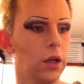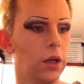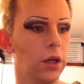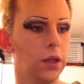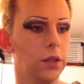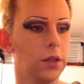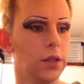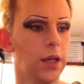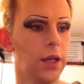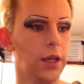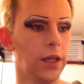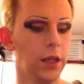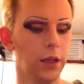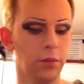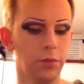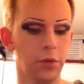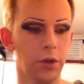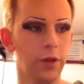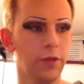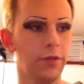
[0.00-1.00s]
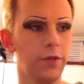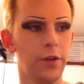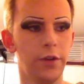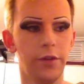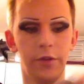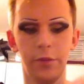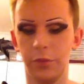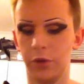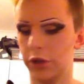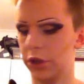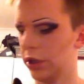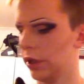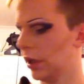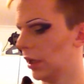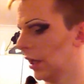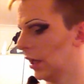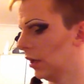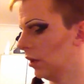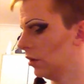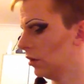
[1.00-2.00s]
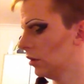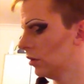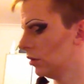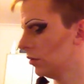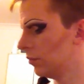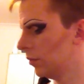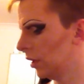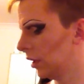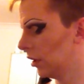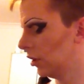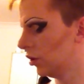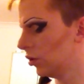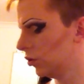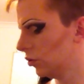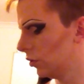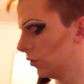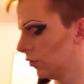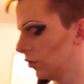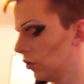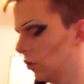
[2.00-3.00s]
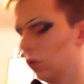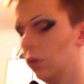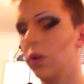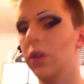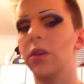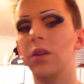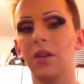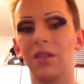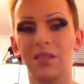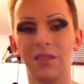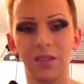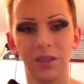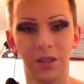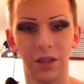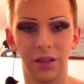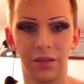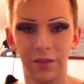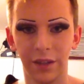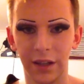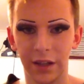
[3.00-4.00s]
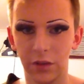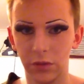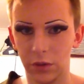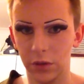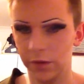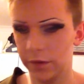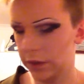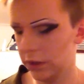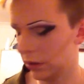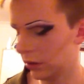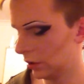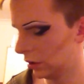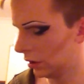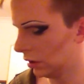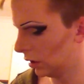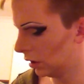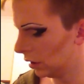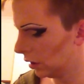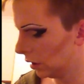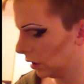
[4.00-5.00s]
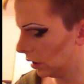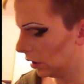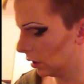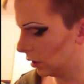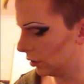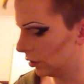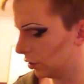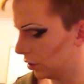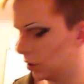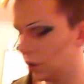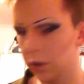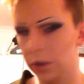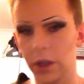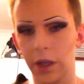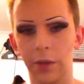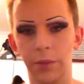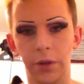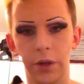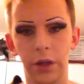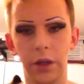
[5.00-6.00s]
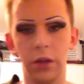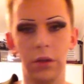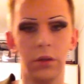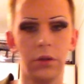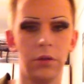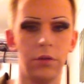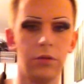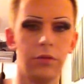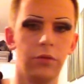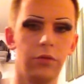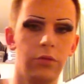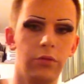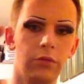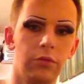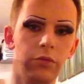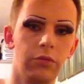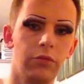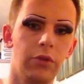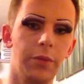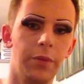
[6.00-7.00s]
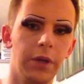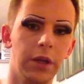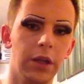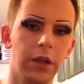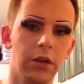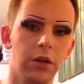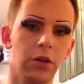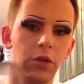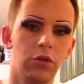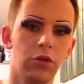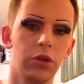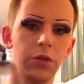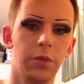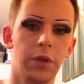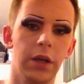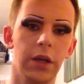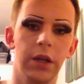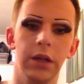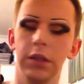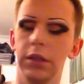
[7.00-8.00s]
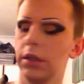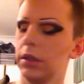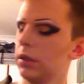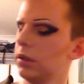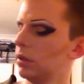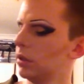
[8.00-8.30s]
And taking my fluffy brush again, making sure I've got all the dark stuff out of it. And I'm just doing that by rubbing it across my hand.